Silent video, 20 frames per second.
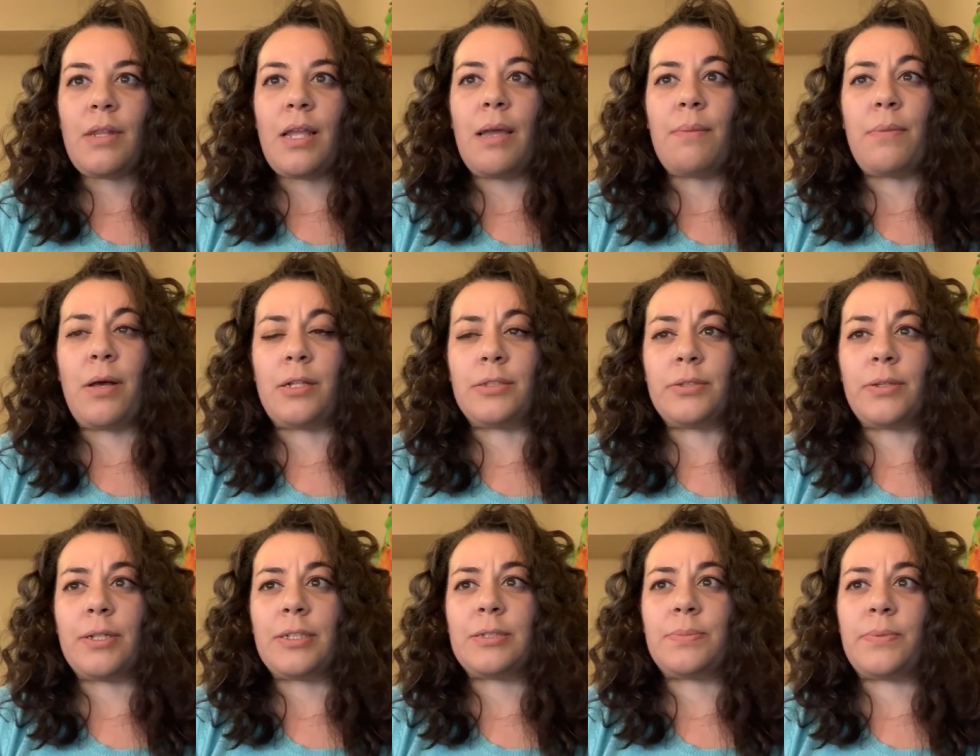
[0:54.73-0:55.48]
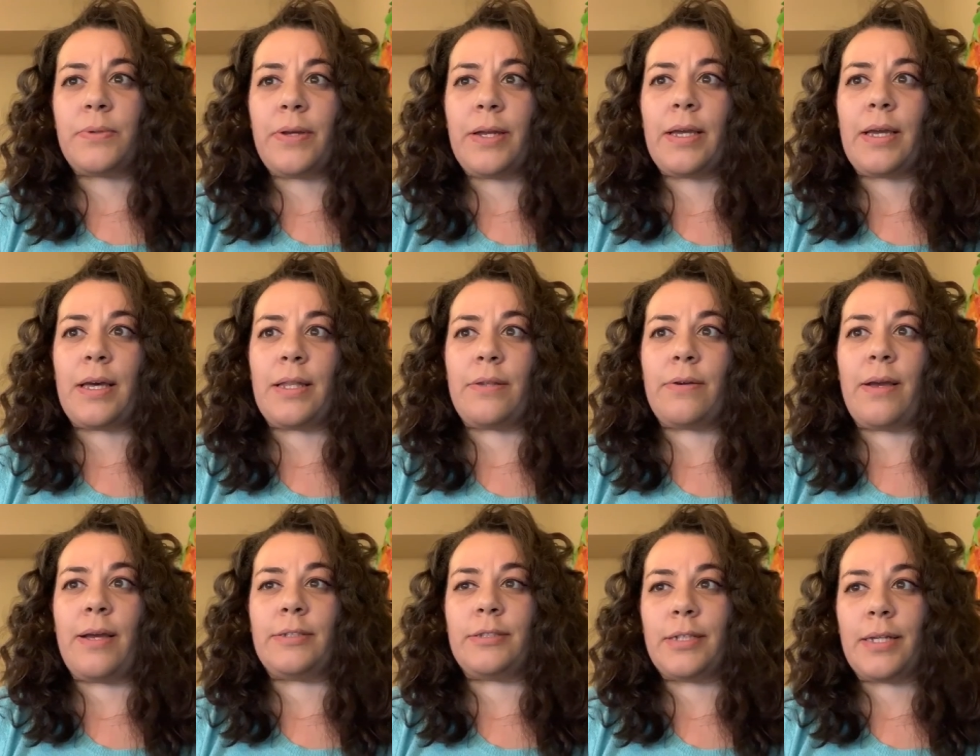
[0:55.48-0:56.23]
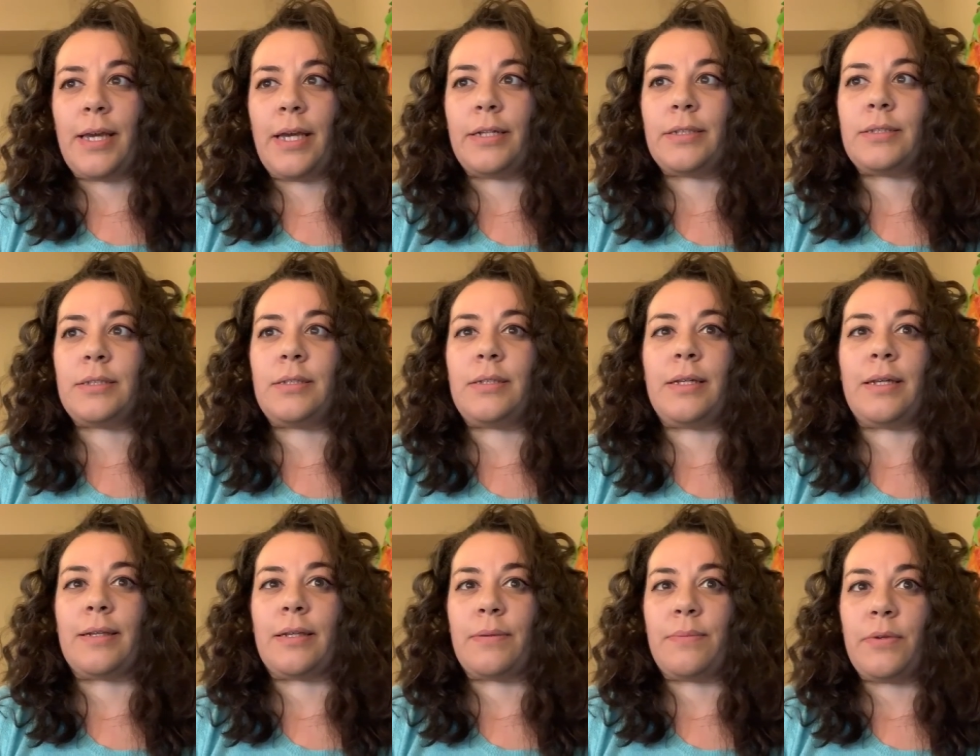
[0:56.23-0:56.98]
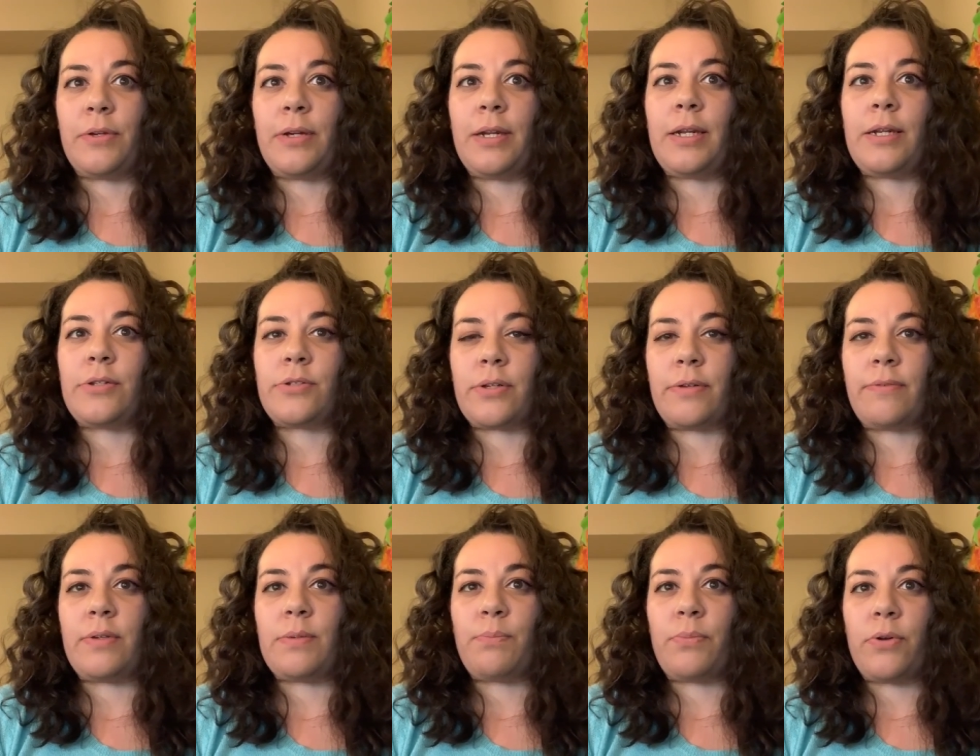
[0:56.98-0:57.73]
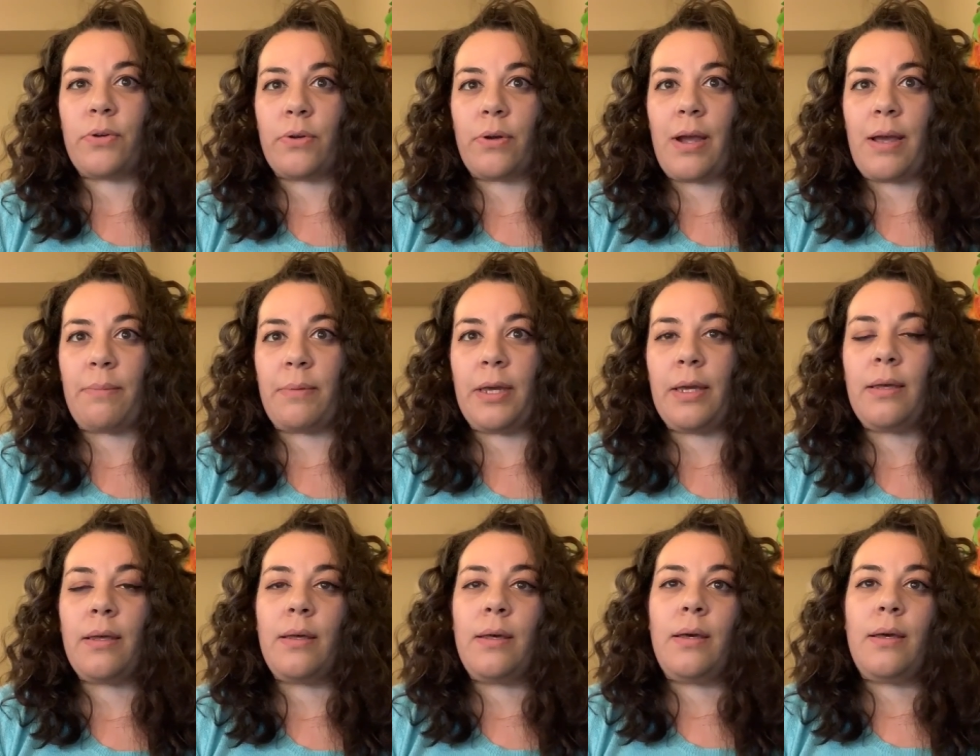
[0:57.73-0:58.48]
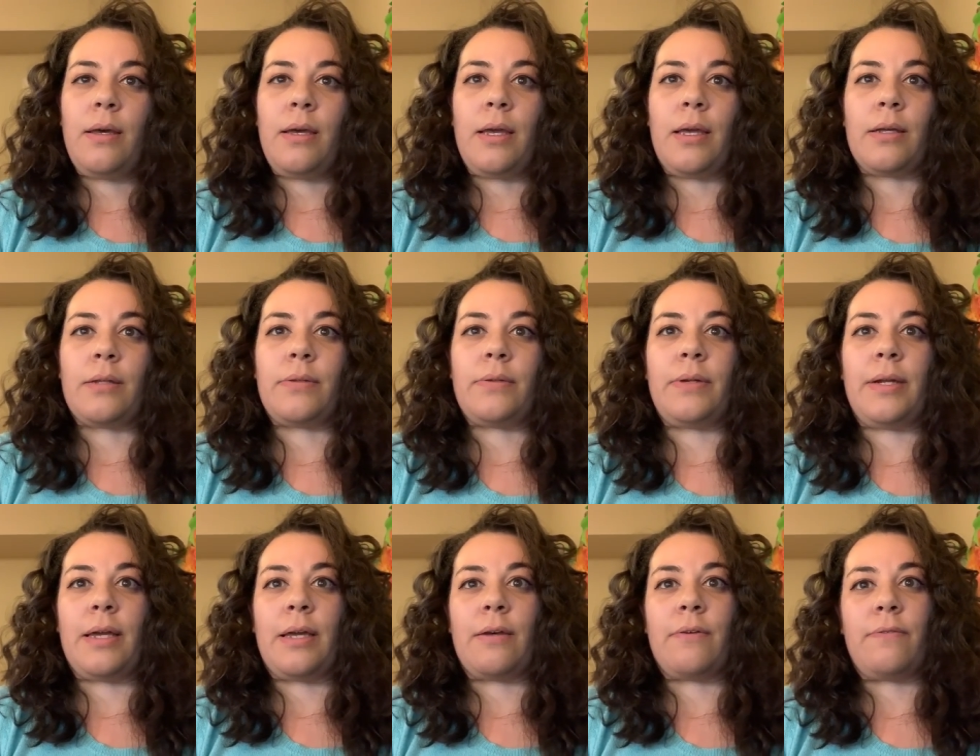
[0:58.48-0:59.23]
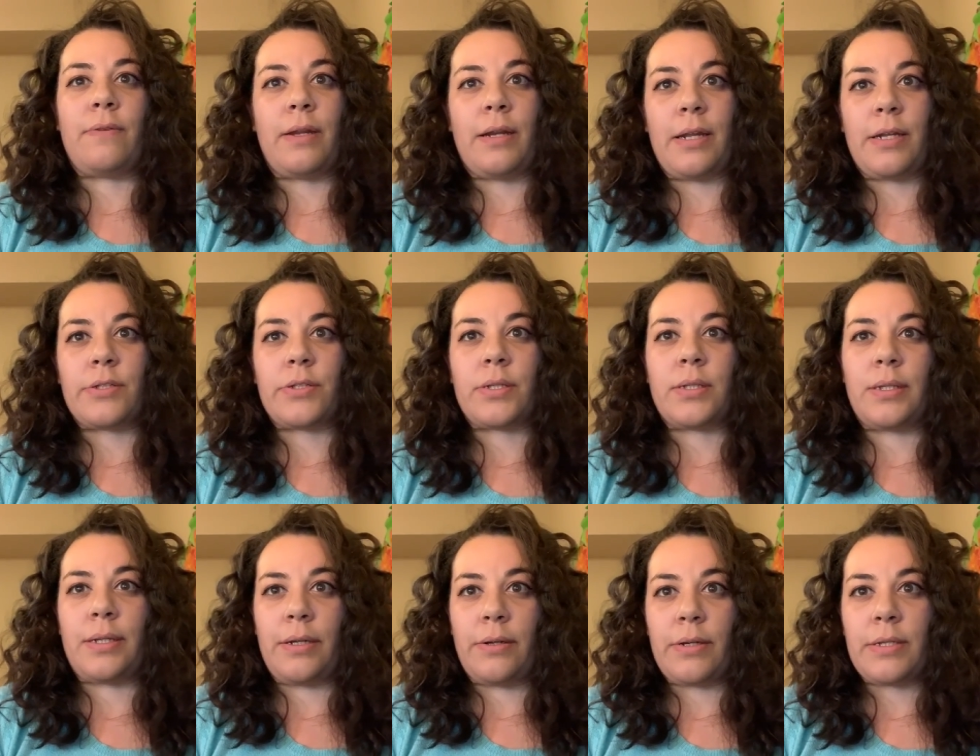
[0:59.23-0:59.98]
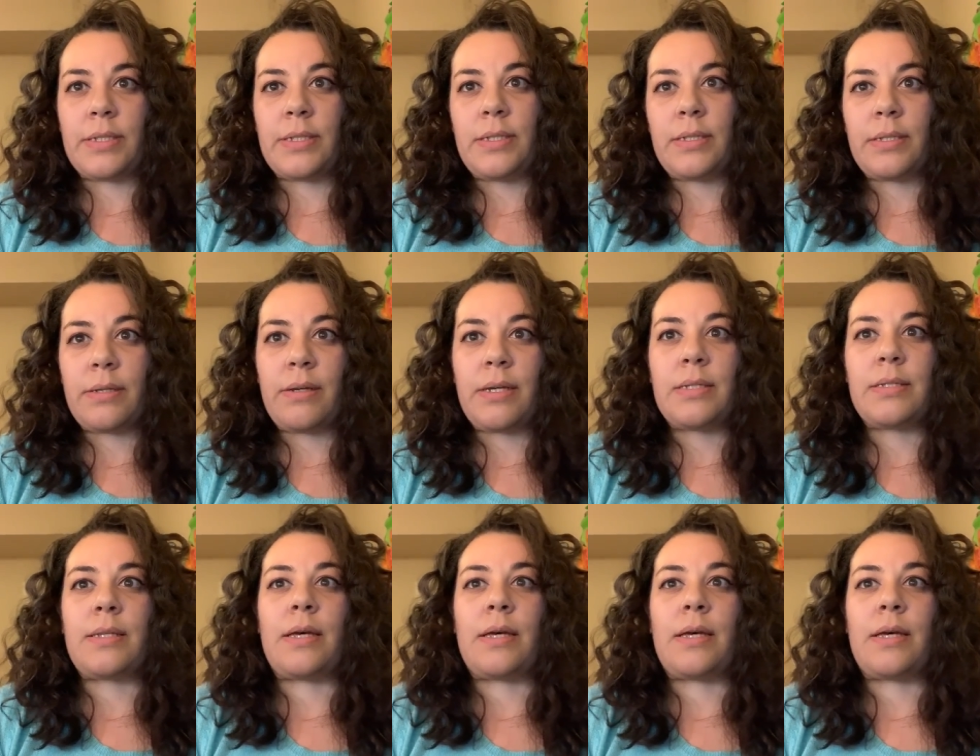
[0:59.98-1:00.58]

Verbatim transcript: I'm also exploring other educational and community driven programming, including a financial literacy series